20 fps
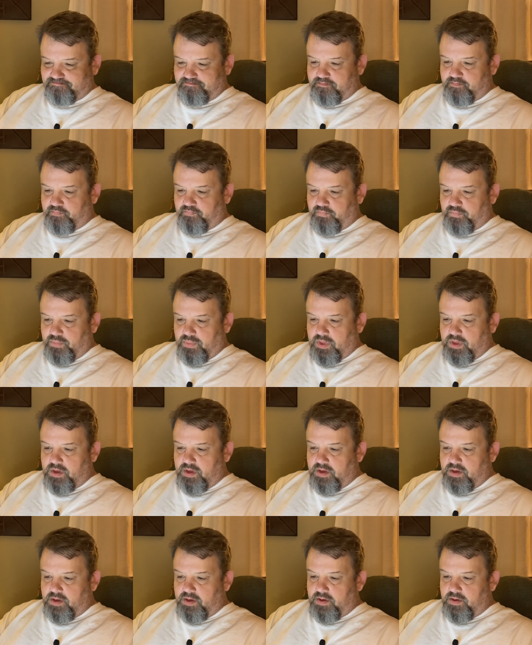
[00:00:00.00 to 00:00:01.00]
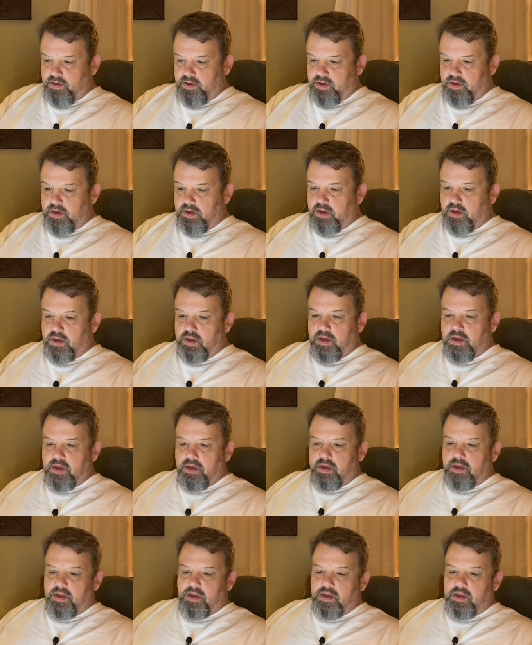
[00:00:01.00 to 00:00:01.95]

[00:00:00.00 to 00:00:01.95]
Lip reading: No one is speaking in this clip.